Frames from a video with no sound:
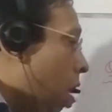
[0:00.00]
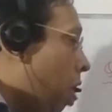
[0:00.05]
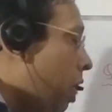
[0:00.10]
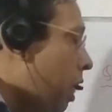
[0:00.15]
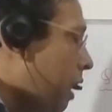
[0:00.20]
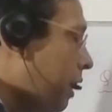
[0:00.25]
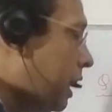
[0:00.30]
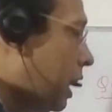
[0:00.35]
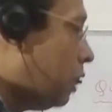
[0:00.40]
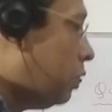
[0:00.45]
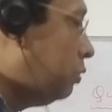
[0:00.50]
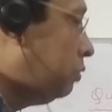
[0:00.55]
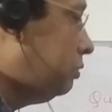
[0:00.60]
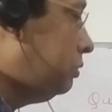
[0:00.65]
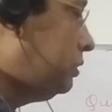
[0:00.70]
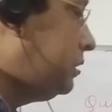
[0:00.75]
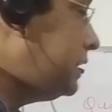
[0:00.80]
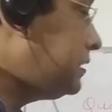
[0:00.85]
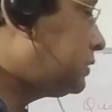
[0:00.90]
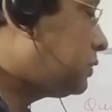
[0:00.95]

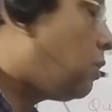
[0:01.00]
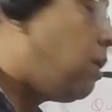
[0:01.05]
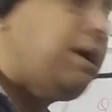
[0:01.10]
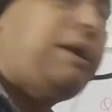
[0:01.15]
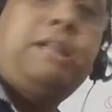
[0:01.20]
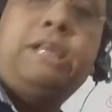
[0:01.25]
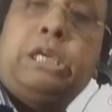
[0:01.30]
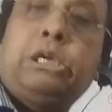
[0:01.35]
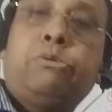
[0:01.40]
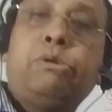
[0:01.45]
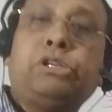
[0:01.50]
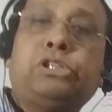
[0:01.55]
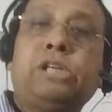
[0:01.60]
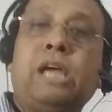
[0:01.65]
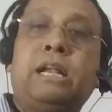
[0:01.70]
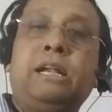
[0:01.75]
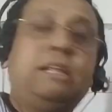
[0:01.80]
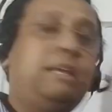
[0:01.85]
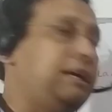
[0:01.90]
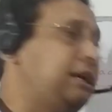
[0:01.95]
Now, this quadratic
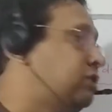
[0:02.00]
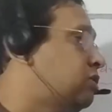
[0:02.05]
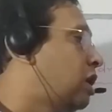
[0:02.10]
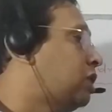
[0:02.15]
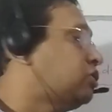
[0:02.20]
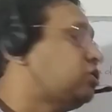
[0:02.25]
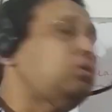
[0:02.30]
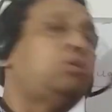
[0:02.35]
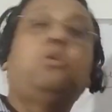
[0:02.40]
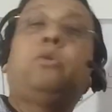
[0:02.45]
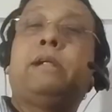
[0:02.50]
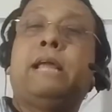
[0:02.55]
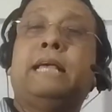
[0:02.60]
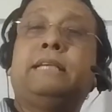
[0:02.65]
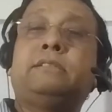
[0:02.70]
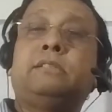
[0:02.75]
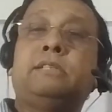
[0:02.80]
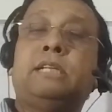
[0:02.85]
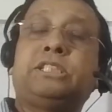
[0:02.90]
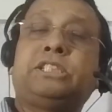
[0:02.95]
equation is also known
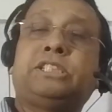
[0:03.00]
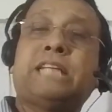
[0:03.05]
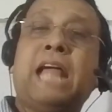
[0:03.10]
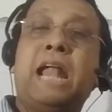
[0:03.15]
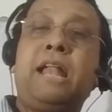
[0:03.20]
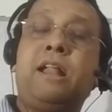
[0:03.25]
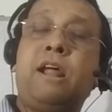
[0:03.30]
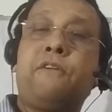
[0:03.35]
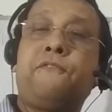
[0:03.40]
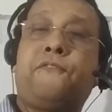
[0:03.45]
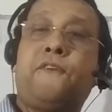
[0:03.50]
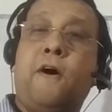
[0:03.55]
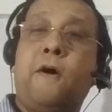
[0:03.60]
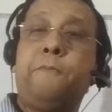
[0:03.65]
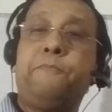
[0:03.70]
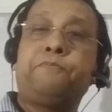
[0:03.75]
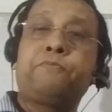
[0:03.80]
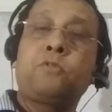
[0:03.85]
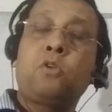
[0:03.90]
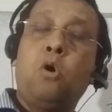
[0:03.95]
as the standard
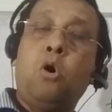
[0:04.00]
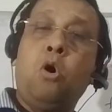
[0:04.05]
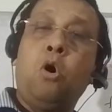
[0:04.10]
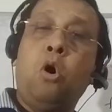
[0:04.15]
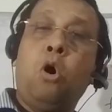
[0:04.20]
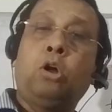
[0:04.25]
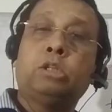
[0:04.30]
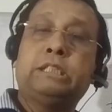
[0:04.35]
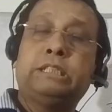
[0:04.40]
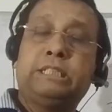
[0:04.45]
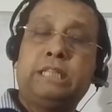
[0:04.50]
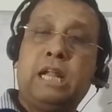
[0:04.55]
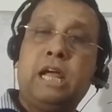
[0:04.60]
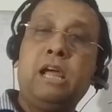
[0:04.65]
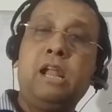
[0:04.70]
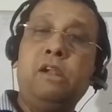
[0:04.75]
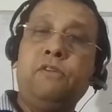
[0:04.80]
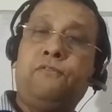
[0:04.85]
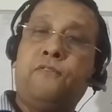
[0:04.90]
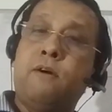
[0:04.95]
form or the
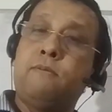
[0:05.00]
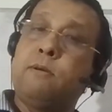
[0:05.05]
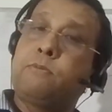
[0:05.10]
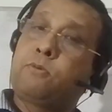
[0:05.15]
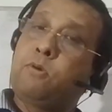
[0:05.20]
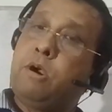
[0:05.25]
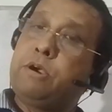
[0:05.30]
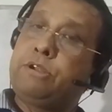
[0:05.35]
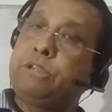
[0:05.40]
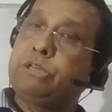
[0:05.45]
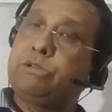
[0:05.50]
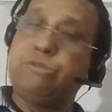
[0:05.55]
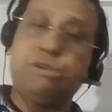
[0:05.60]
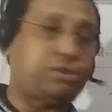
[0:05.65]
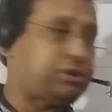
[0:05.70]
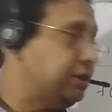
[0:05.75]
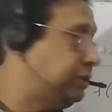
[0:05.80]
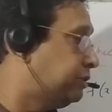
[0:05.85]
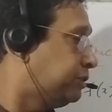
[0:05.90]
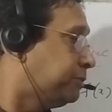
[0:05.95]
general form of quadratic
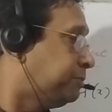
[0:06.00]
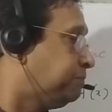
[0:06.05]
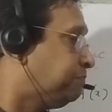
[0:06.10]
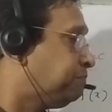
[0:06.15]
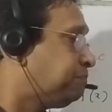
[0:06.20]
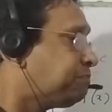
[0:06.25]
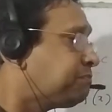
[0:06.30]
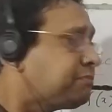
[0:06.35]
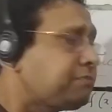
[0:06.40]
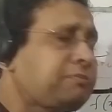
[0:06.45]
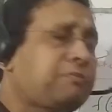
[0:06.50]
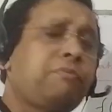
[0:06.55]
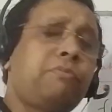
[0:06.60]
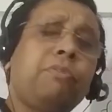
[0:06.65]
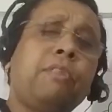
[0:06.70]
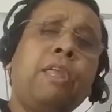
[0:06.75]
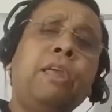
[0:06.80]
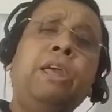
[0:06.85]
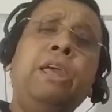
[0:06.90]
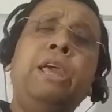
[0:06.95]
equations.
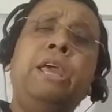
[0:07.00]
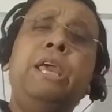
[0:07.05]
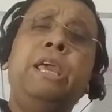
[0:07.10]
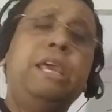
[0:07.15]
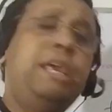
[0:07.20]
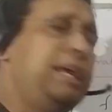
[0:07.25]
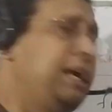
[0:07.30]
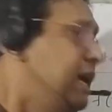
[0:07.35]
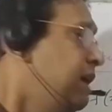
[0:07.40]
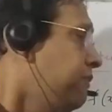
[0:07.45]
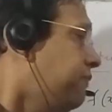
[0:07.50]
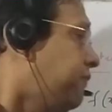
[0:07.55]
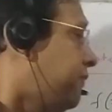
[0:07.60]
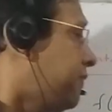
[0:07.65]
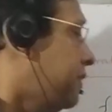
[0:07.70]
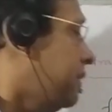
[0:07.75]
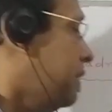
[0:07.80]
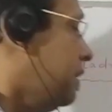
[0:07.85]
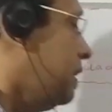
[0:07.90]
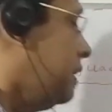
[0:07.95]
If
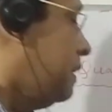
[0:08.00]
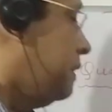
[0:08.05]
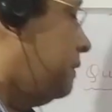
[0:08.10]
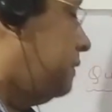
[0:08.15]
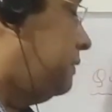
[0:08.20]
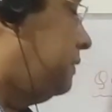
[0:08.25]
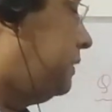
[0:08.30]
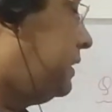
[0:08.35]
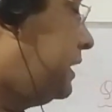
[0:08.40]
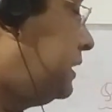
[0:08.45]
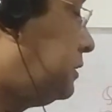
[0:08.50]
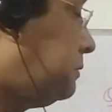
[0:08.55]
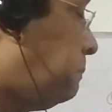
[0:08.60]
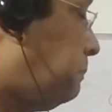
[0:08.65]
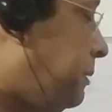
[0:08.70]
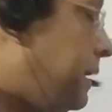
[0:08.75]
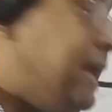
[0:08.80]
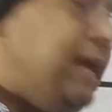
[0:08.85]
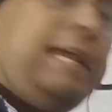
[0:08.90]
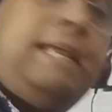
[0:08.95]
this
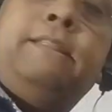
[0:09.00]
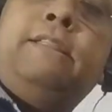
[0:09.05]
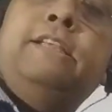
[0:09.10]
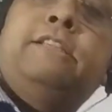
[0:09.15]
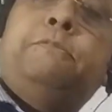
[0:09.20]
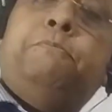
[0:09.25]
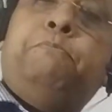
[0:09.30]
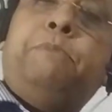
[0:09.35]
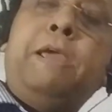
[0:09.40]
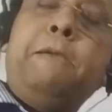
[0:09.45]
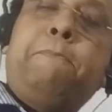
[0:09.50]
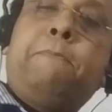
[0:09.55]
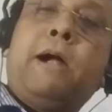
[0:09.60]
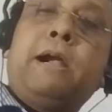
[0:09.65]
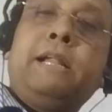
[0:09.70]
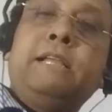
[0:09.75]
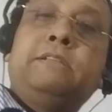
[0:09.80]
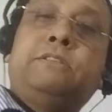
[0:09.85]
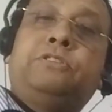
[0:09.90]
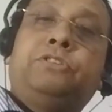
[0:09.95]
b
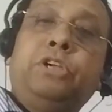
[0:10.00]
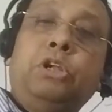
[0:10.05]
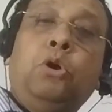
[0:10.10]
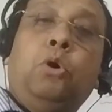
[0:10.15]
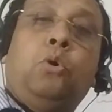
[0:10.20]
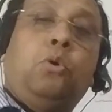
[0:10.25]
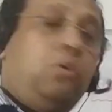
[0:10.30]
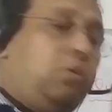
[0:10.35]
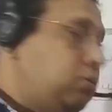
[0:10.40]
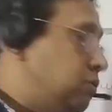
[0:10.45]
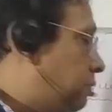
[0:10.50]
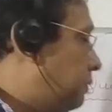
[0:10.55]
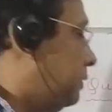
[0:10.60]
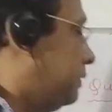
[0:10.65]
part is 0,